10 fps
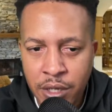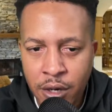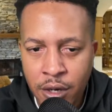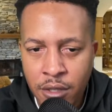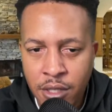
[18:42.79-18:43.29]

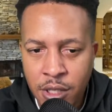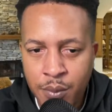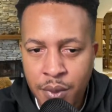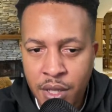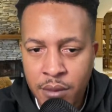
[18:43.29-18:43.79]
hard since
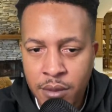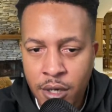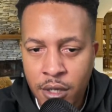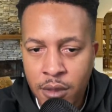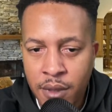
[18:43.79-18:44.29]
Billups
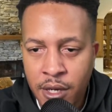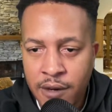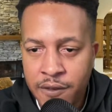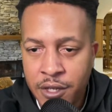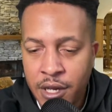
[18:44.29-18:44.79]
caught them out
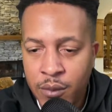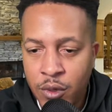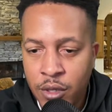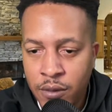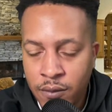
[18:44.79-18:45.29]
after game
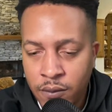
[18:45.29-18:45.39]
1.